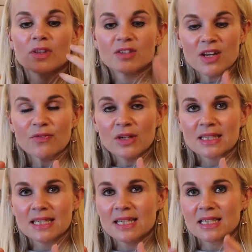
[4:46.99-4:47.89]

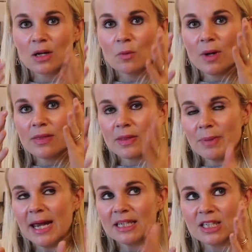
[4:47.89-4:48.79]
difference is with the
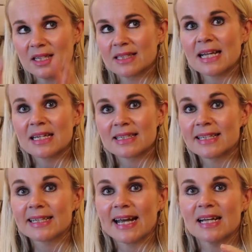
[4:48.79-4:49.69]
BHA, the
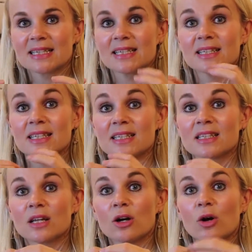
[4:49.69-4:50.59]
salicylic acid, is
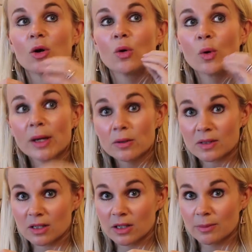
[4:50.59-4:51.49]
it's oil
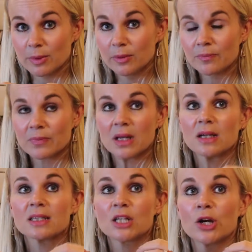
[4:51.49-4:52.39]
soluble.
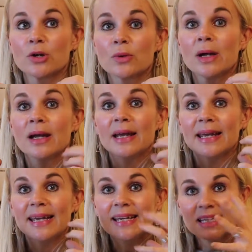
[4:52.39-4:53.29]
So
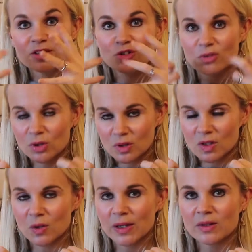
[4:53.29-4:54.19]
it is drawn
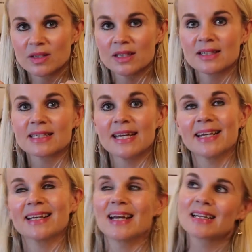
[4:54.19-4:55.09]
to oils in the
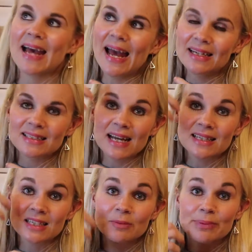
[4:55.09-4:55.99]
skin and hence
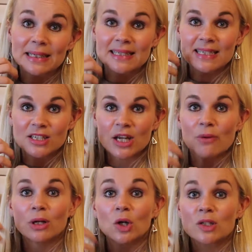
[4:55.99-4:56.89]
has an ability to
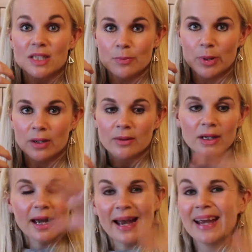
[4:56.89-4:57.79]
go a lot deeper.
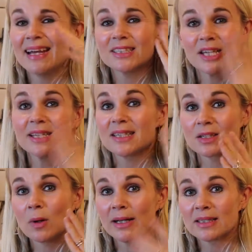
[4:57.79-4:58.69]
AHAs is
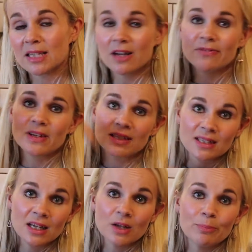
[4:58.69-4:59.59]
quite
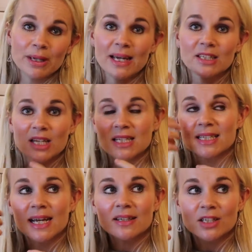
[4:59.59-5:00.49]
surface. BHAs
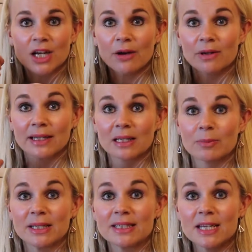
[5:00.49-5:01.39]
tend to go a little
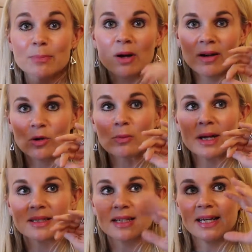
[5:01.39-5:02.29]
bit deeper and
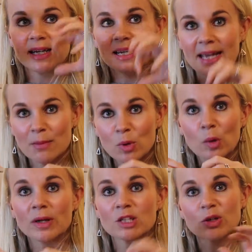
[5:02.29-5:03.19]
almost like can get
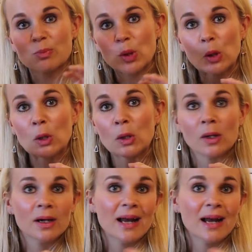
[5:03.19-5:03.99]
more into a pore,